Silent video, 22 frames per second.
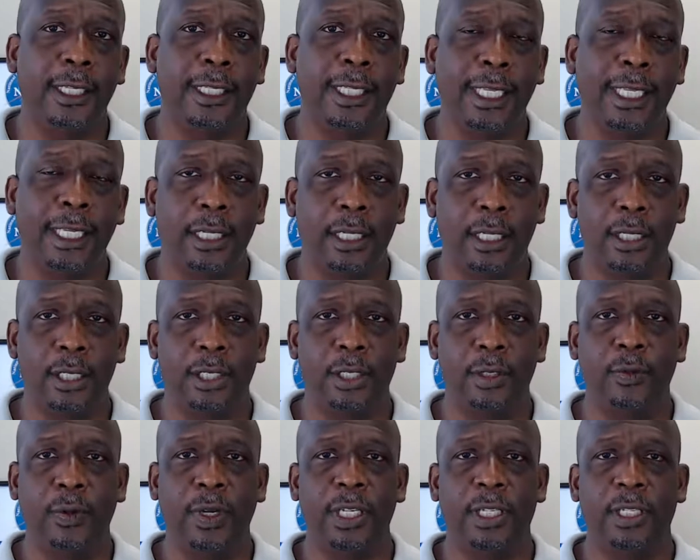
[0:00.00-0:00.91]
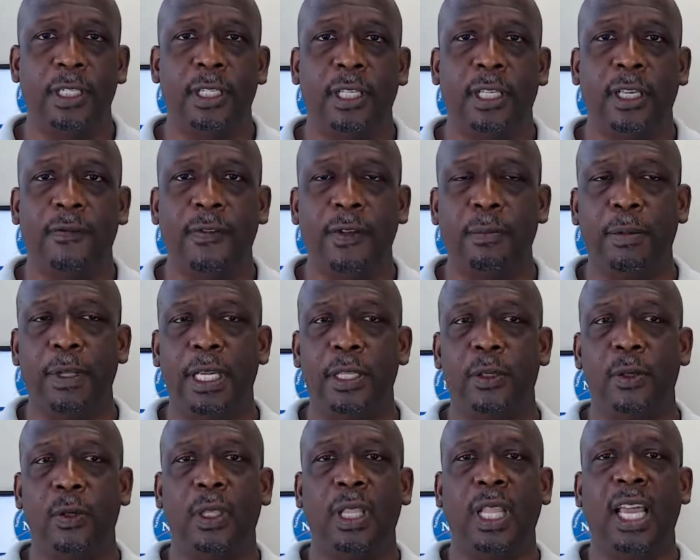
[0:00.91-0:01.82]
to take in consideration if you
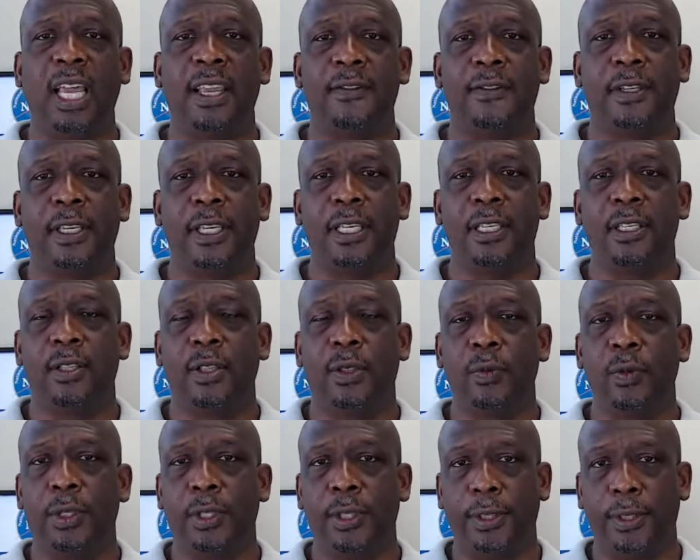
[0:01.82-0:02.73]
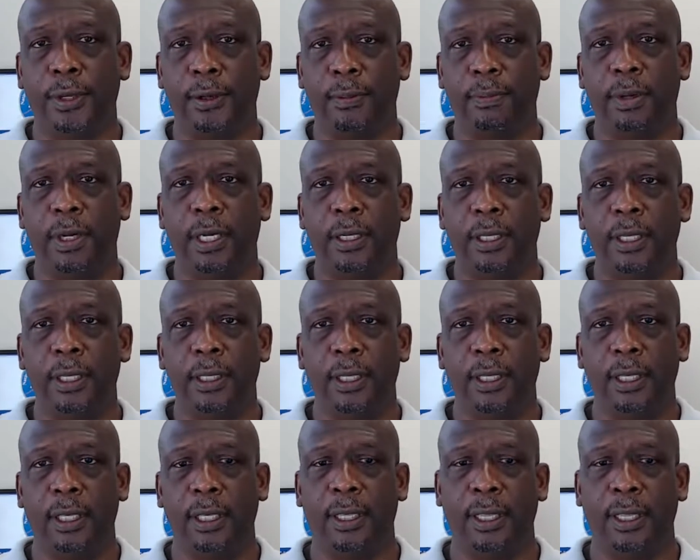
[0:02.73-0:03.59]
plan to do live scan through a third party,